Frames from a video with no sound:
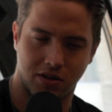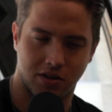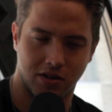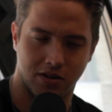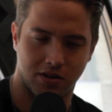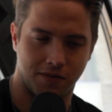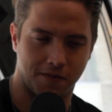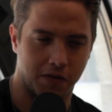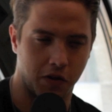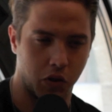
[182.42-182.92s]

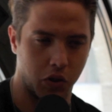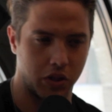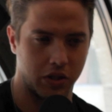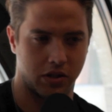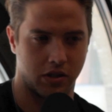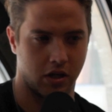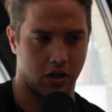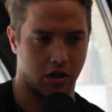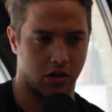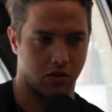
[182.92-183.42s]
Just
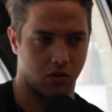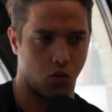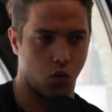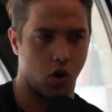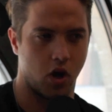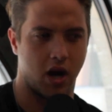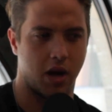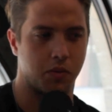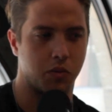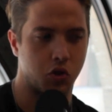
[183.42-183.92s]
focus on
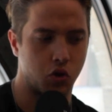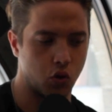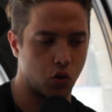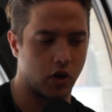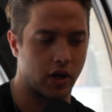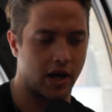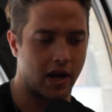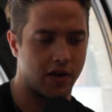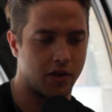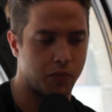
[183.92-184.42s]
what I'm
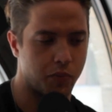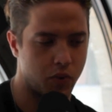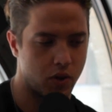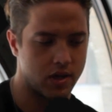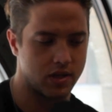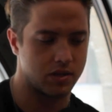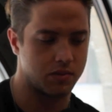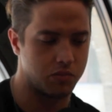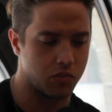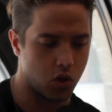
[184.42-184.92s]
doing at the
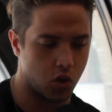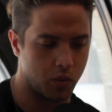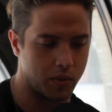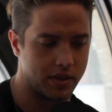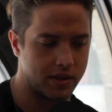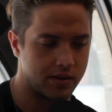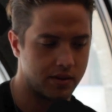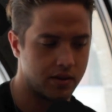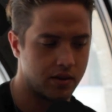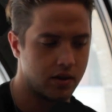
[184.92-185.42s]
present
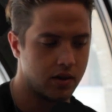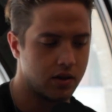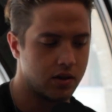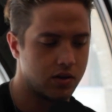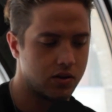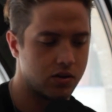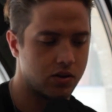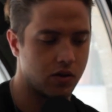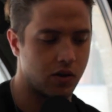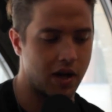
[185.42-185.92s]
moment.
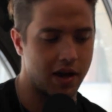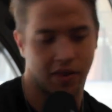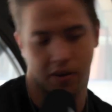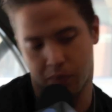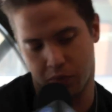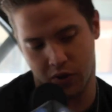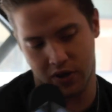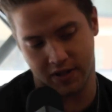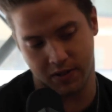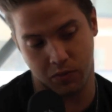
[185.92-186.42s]
So at
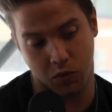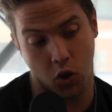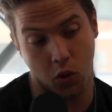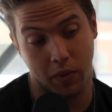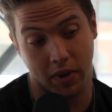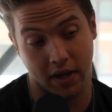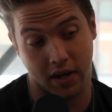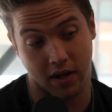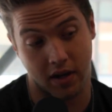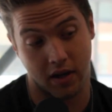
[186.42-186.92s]
that present
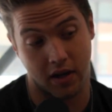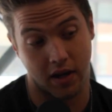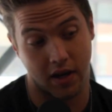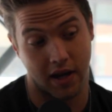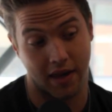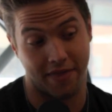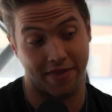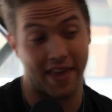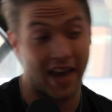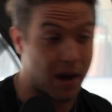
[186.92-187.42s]

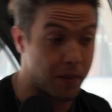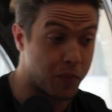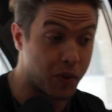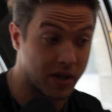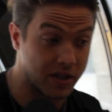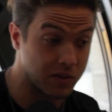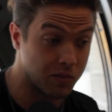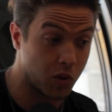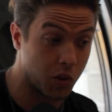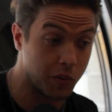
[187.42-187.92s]

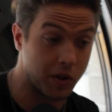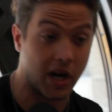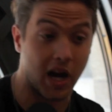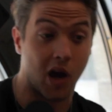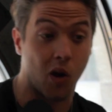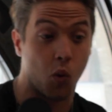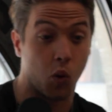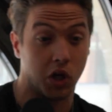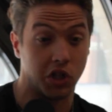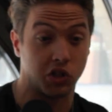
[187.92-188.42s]
moment,
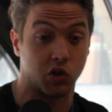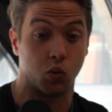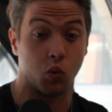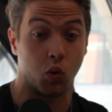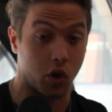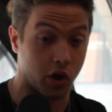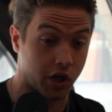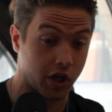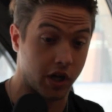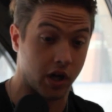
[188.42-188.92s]
I wasn't
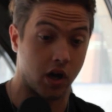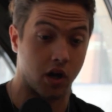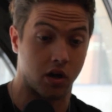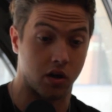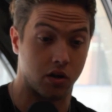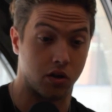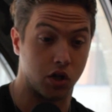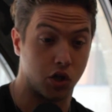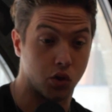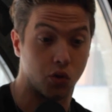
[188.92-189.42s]
working on
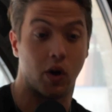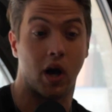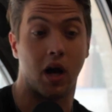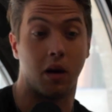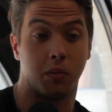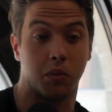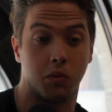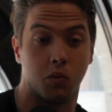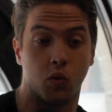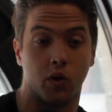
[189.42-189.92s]
a new
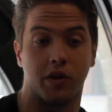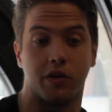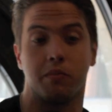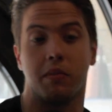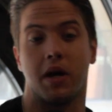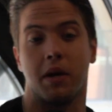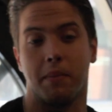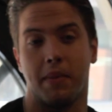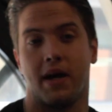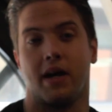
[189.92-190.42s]
album with
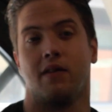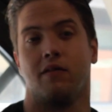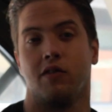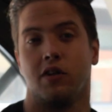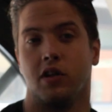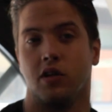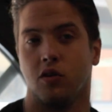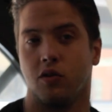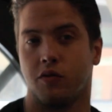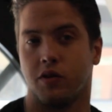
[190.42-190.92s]
my band
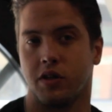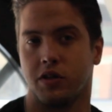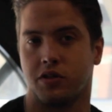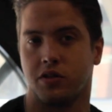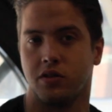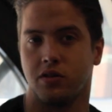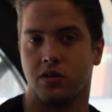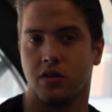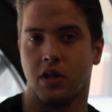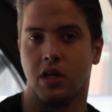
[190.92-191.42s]

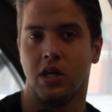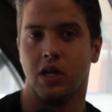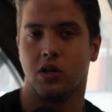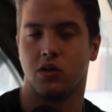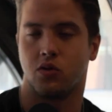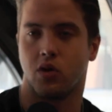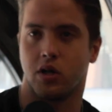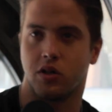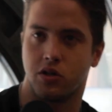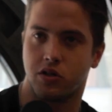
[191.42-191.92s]
Viniloverus,
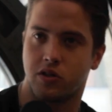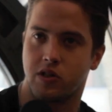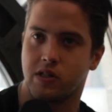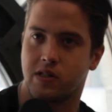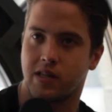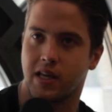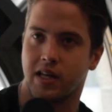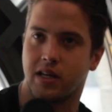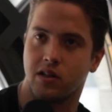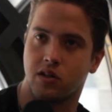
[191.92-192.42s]
so I just
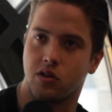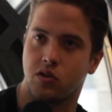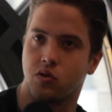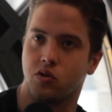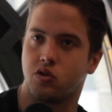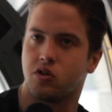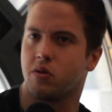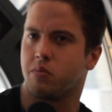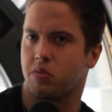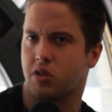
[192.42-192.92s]
decided to
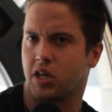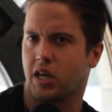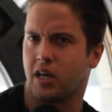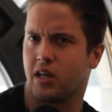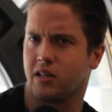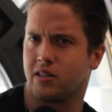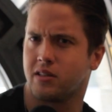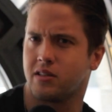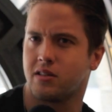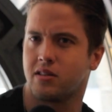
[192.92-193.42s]
do something
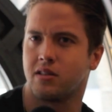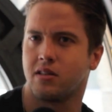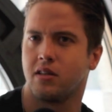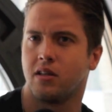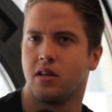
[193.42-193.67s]
else,